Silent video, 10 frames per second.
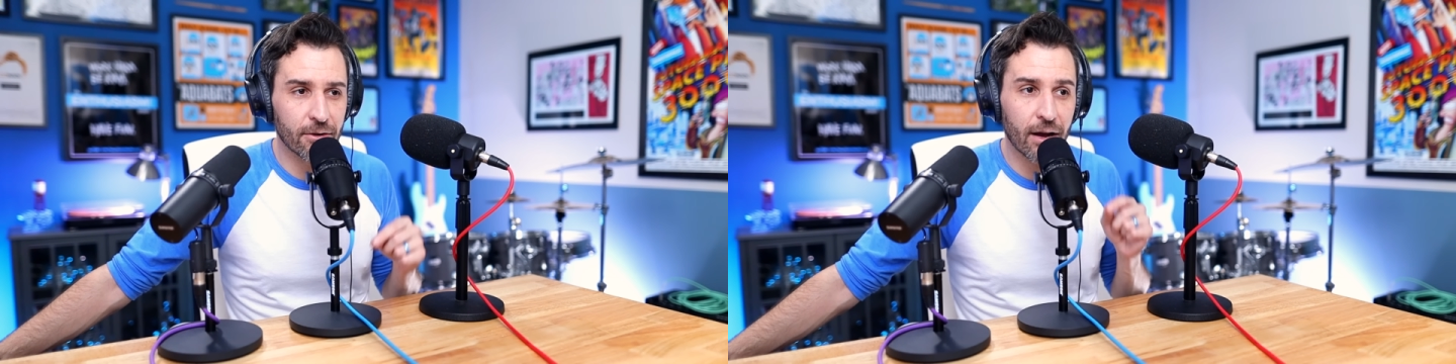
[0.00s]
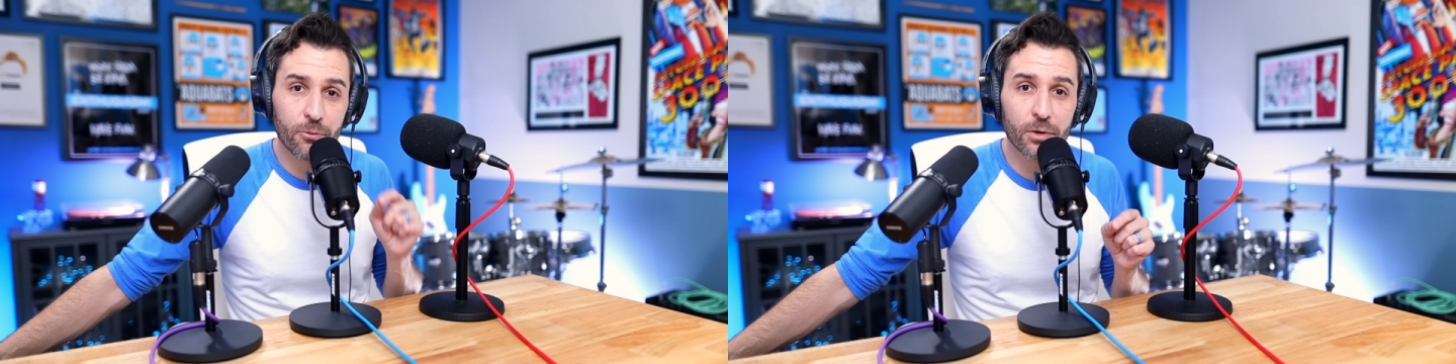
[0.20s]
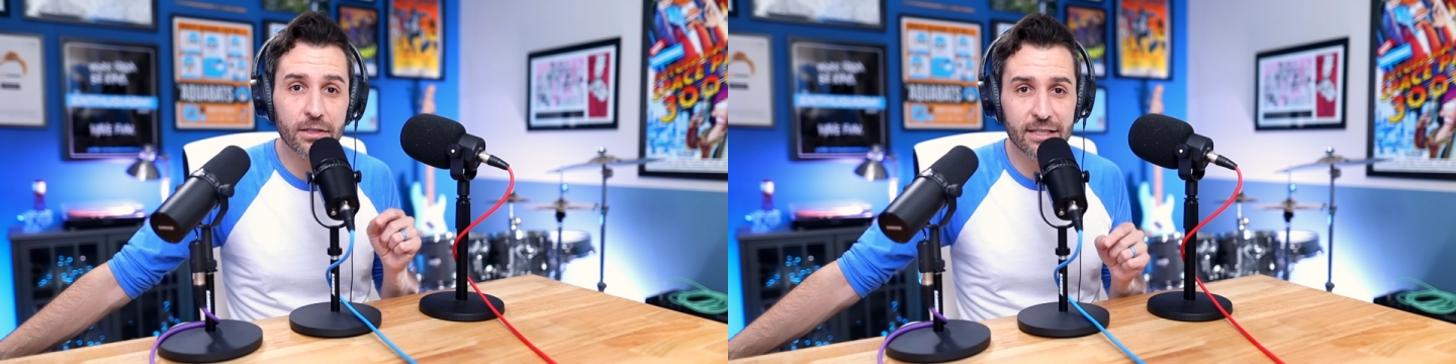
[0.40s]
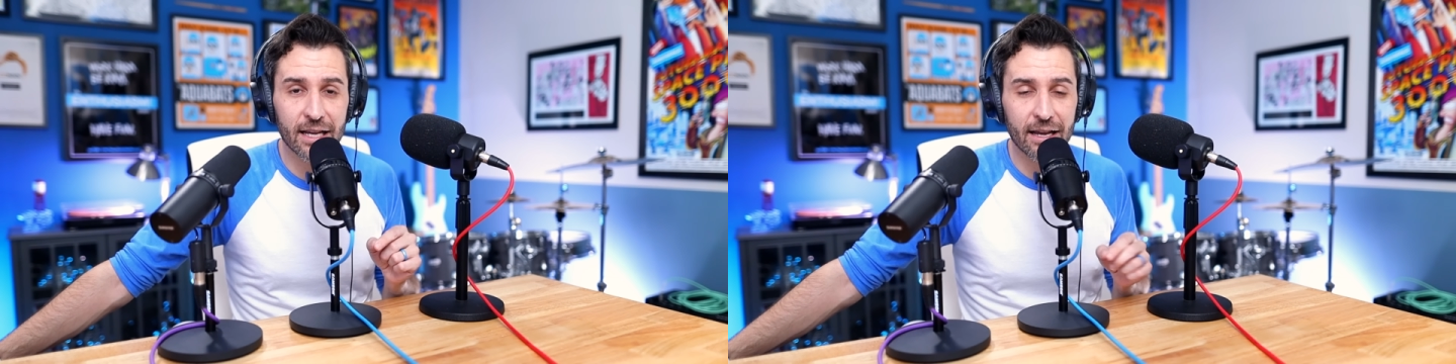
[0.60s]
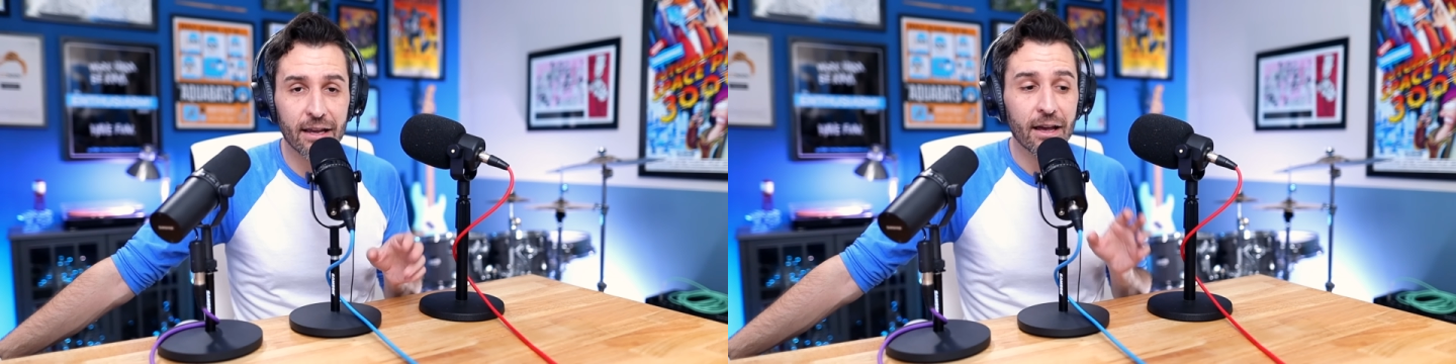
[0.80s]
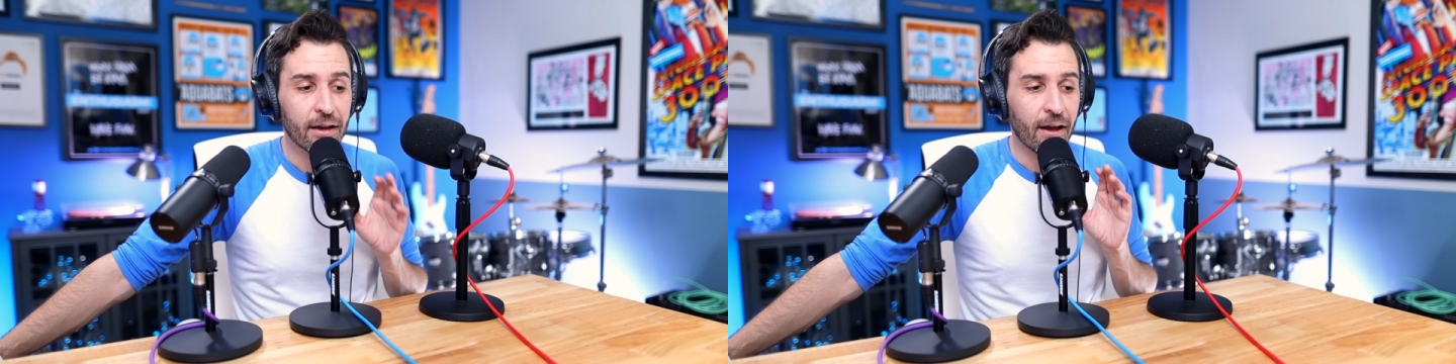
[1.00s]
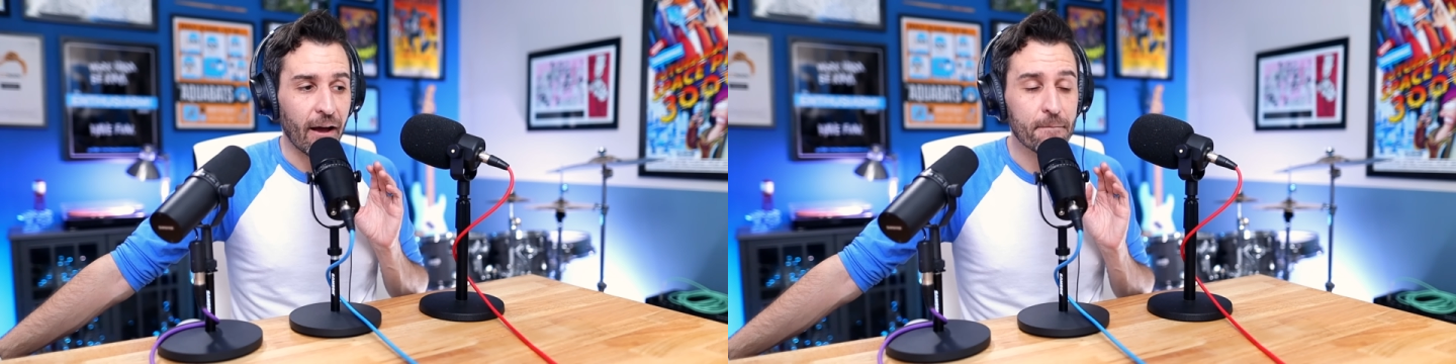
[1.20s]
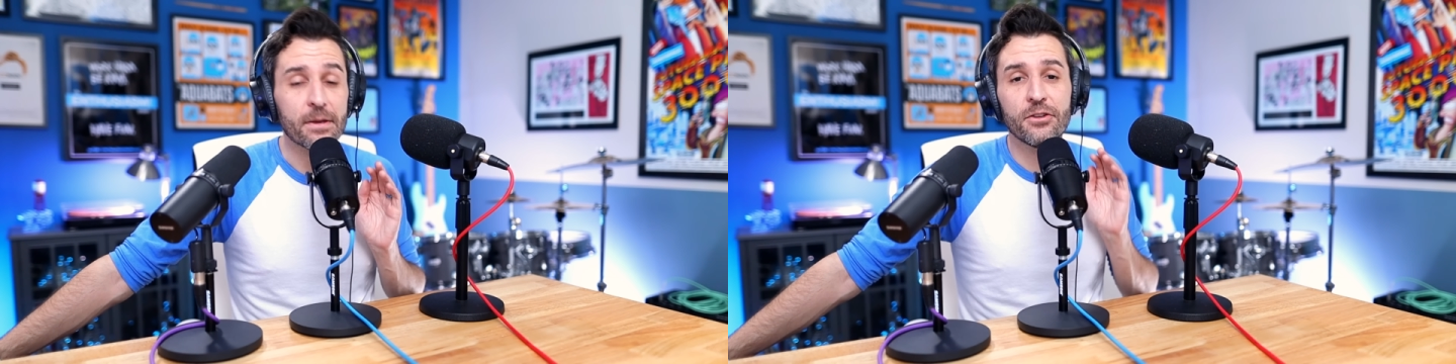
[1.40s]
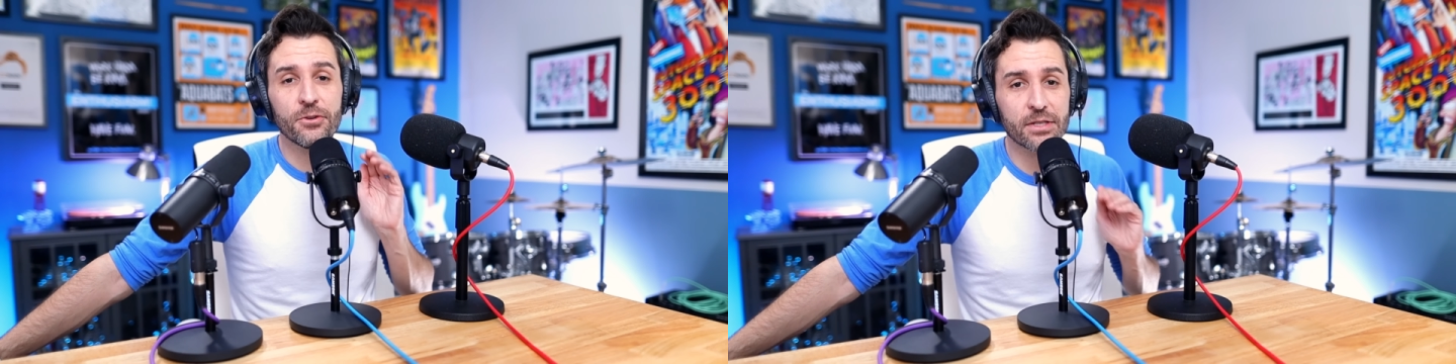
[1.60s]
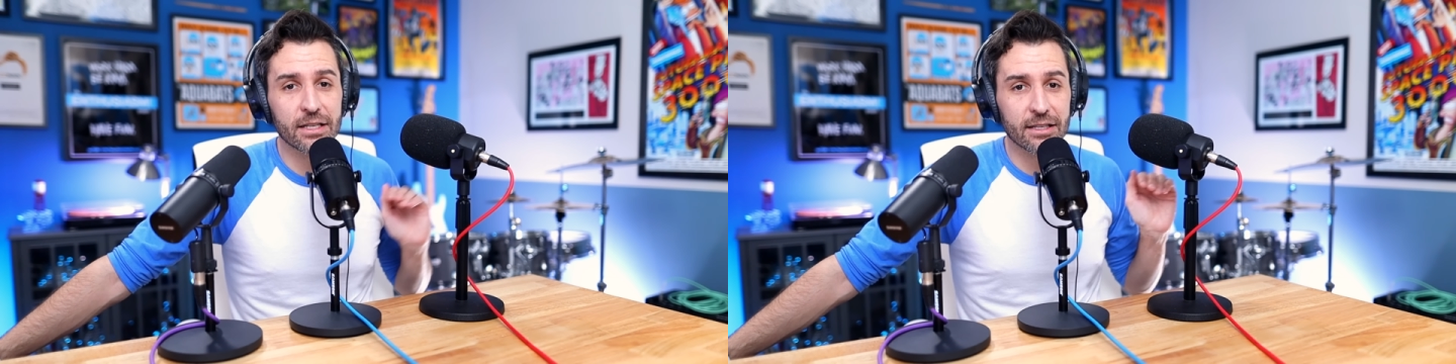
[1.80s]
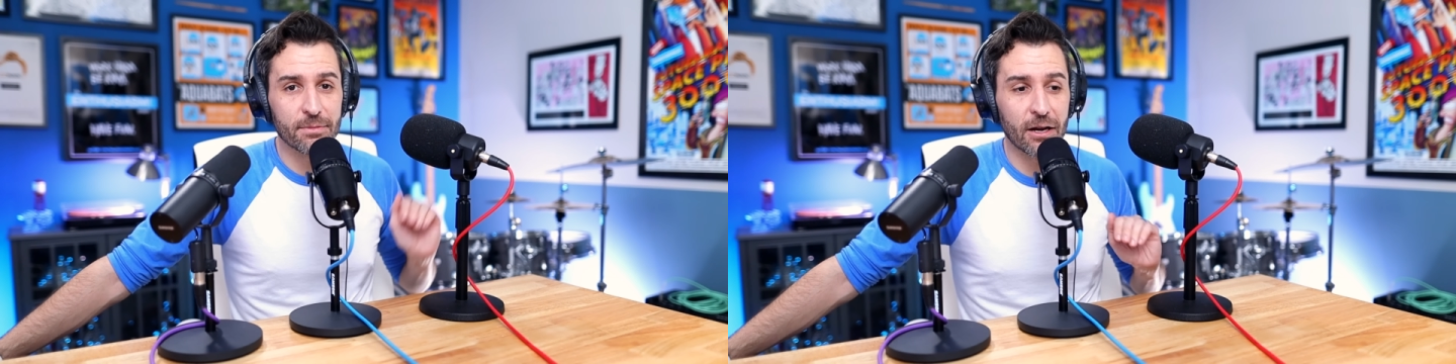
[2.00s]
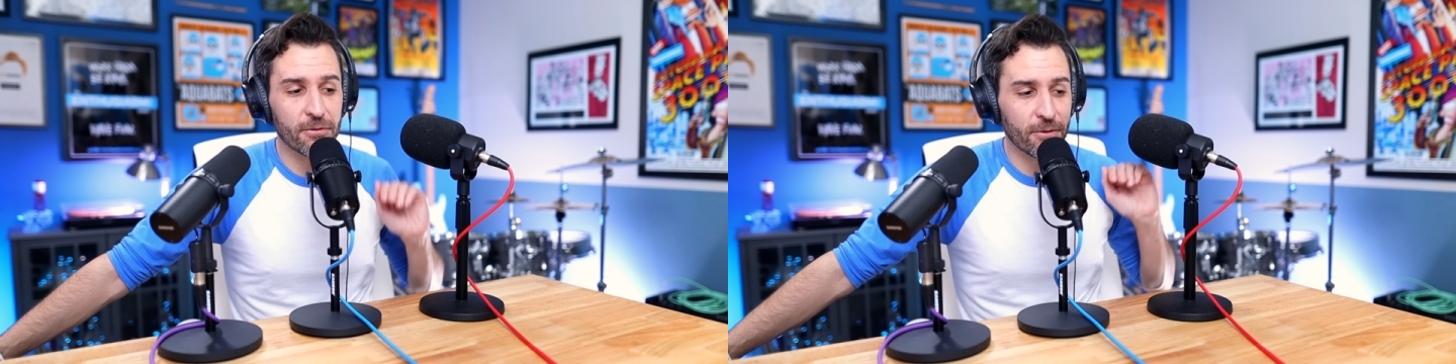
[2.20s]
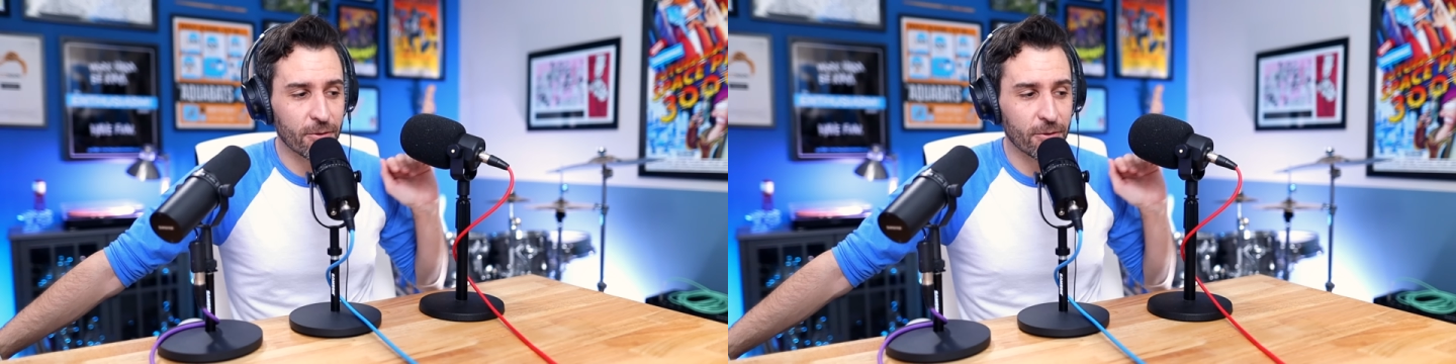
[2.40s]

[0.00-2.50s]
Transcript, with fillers: I will say I've been using this microphone